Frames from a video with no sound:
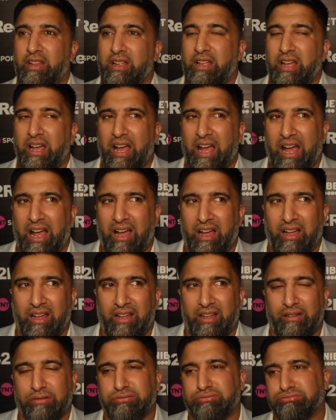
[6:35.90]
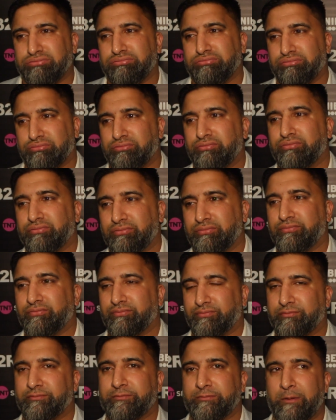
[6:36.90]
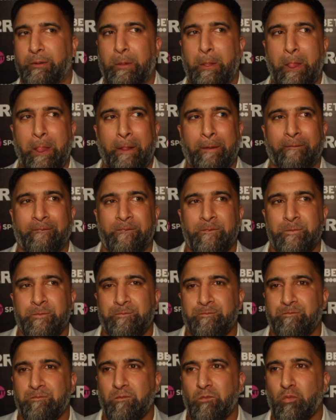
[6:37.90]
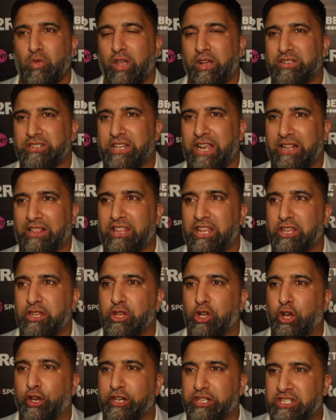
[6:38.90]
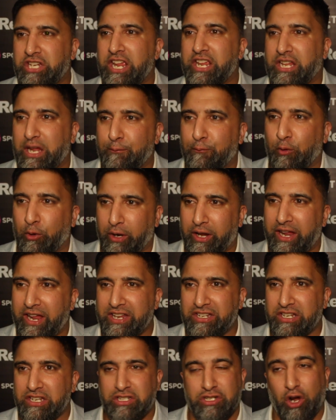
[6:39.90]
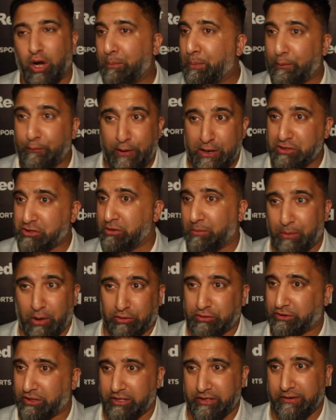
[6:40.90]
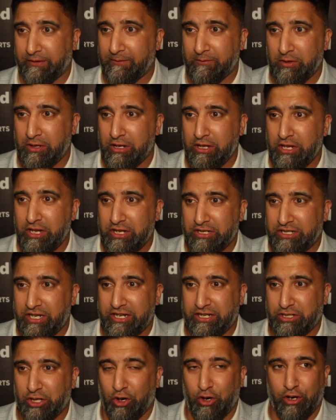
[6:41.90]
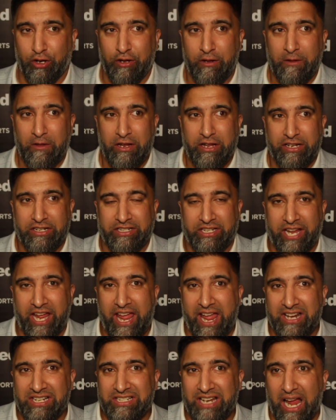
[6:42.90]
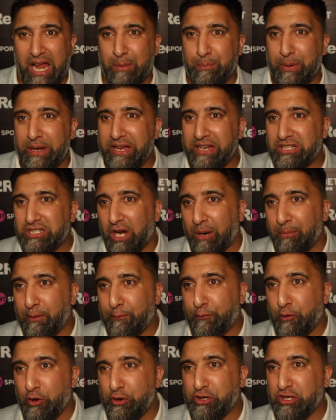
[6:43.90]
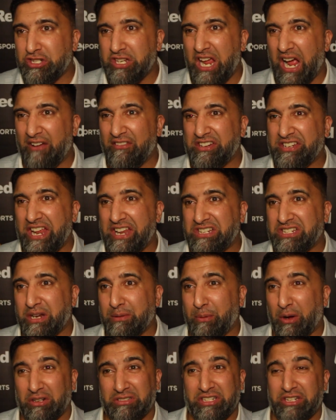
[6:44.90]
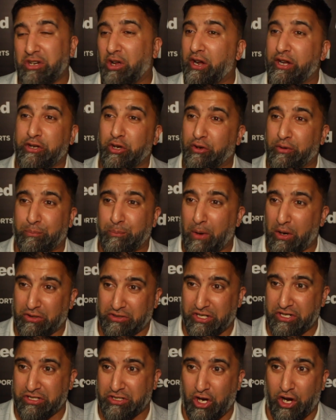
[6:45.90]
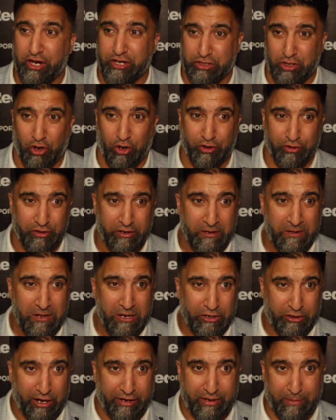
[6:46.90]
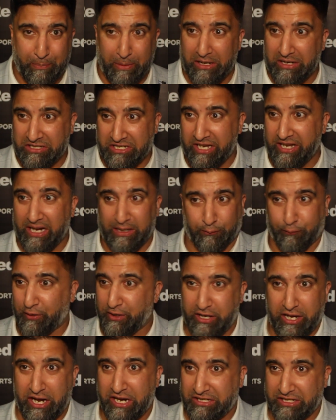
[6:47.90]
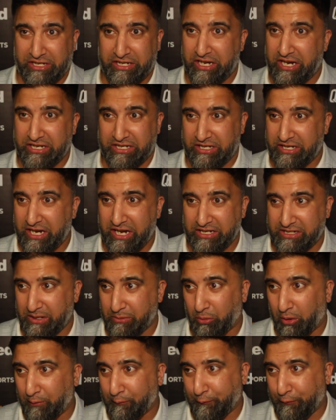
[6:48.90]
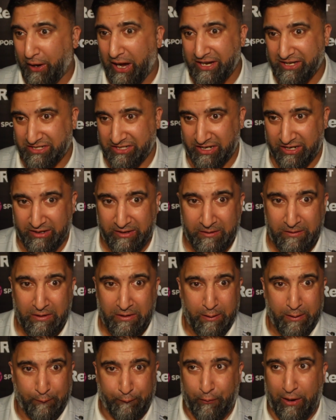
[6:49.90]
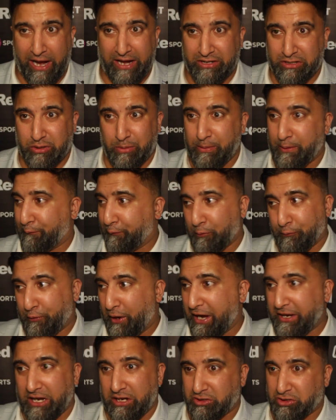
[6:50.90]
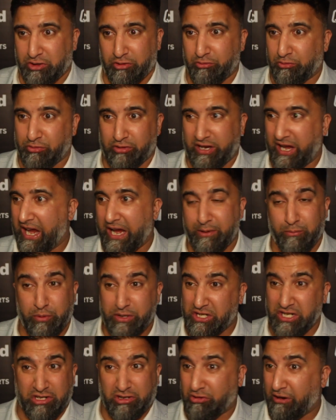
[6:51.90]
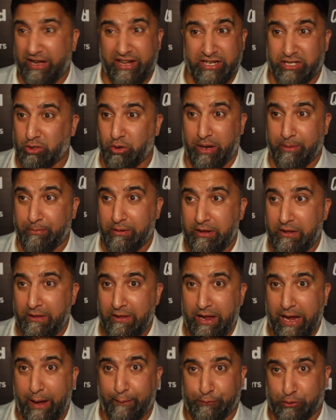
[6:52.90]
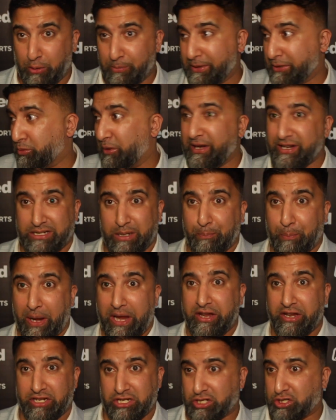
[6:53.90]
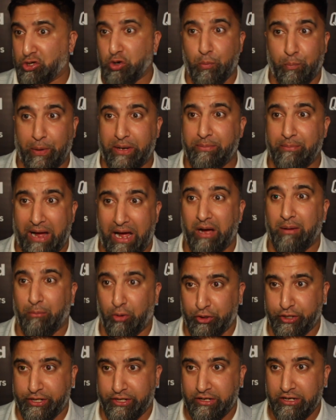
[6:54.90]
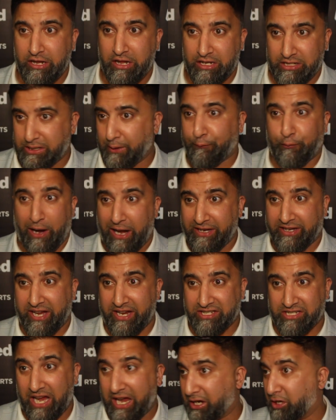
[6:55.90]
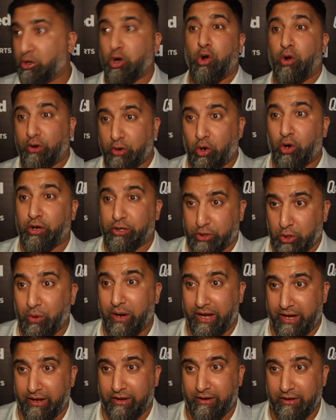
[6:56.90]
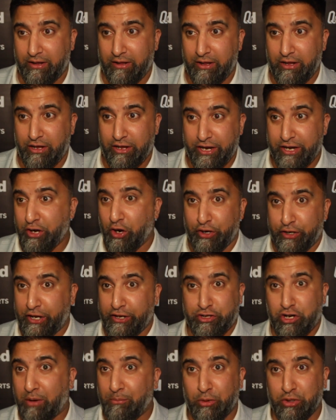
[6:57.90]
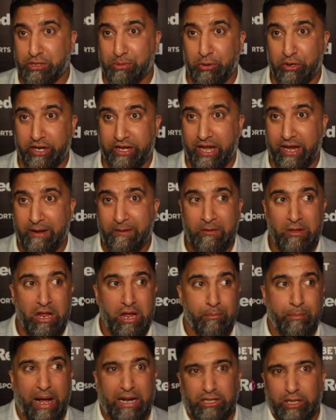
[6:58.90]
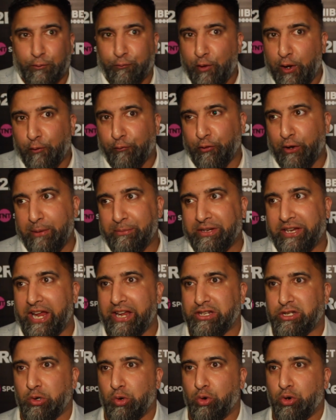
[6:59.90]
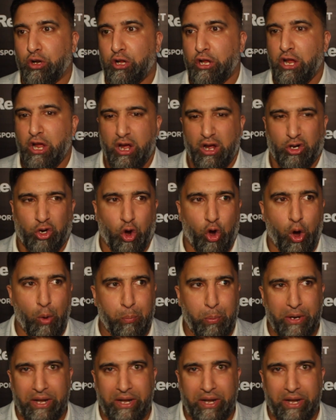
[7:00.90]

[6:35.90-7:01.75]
if a crossover boxer was to be an actual professional boxer? See, I think you've got to take it for what it is. It's not professional boxing. See, so K S I beating Tommy Fury, does he have a dent in the boxing? No, he don't. Boxing's got his own credibility and has for years and years and years, and one fighter fighting somebody for financial gain, which is credit to him. If somebody's willing to pay you a stupid amount of money to fight K S I, go, go and do it. You know, there's not much money in it, but I just feel for them kids who go up